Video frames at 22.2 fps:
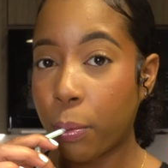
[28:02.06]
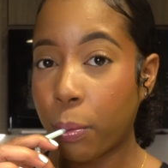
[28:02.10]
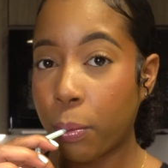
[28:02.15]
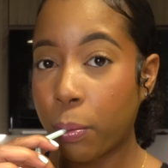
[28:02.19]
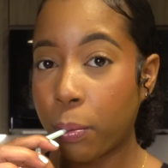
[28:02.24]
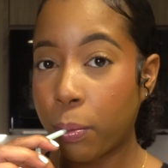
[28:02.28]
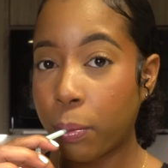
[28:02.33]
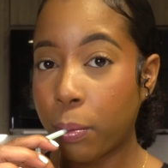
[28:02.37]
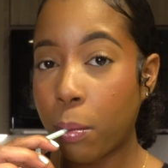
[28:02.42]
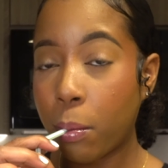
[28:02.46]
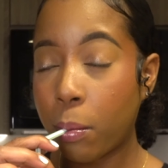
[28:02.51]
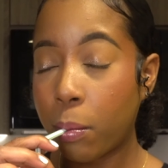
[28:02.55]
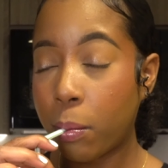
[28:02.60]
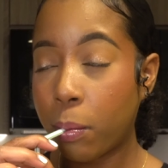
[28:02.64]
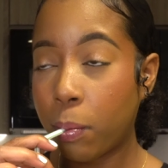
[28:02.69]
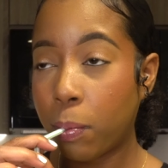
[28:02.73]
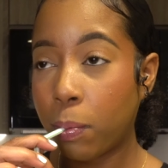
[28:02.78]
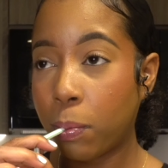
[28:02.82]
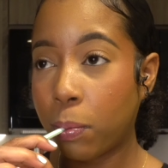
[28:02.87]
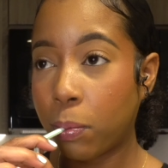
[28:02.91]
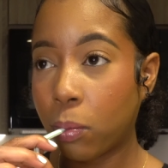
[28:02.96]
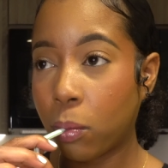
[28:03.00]

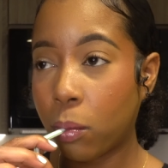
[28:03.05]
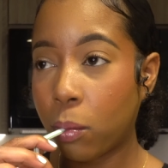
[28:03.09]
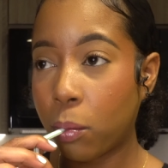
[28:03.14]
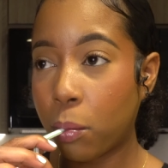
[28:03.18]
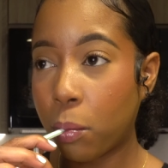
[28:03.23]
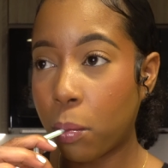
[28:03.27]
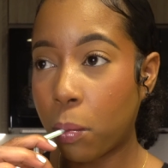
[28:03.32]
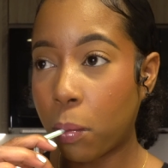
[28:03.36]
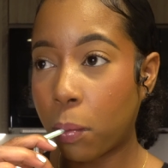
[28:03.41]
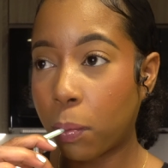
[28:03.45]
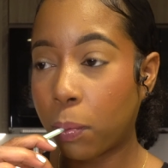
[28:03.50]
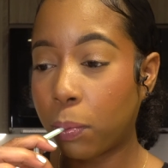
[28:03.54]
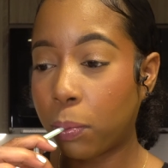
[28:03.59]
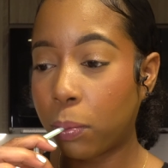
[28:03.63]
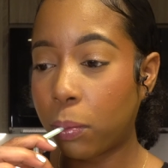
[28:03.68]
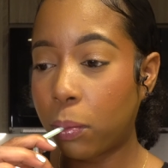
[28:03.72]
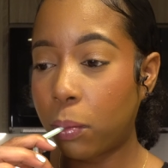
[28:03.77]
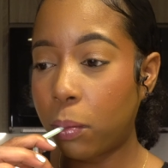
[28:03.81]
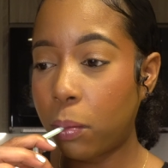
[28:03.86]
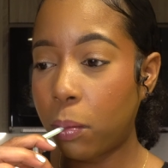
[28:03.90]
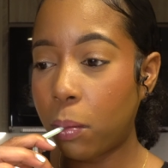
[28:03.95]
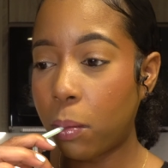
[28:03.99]

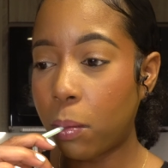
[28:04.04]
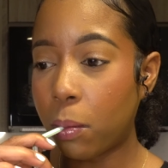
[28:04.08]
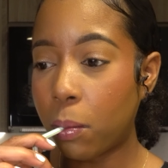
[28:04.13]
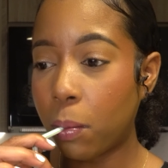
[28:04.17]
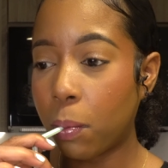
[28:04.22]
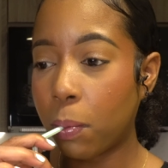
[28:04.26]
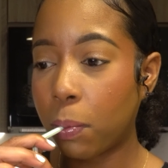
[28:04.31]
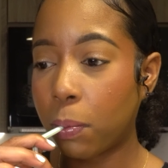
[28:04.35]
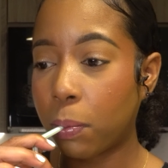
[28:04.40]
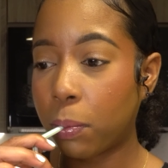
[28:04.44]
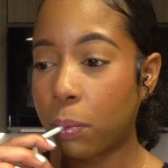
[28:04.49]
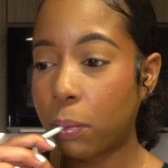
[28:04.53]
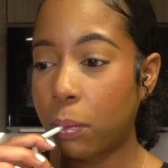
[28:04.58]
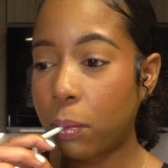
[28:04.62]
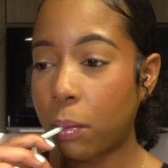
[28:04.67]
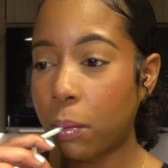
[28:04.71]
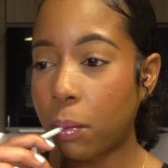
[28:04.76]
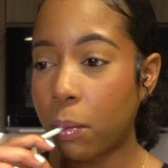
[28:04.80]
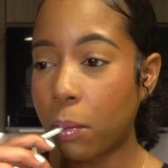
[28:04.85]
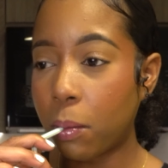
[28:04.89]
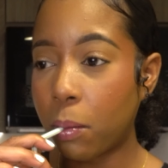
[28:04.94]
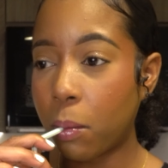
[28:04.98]

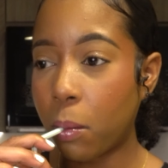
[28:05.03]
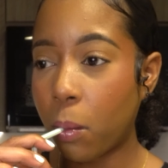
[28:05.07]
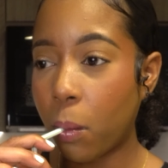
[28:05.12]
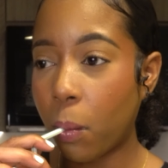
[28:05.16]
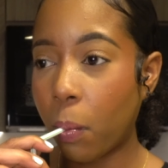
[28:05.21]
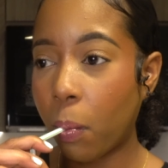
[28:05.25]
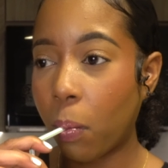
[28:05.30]
(no one is talking)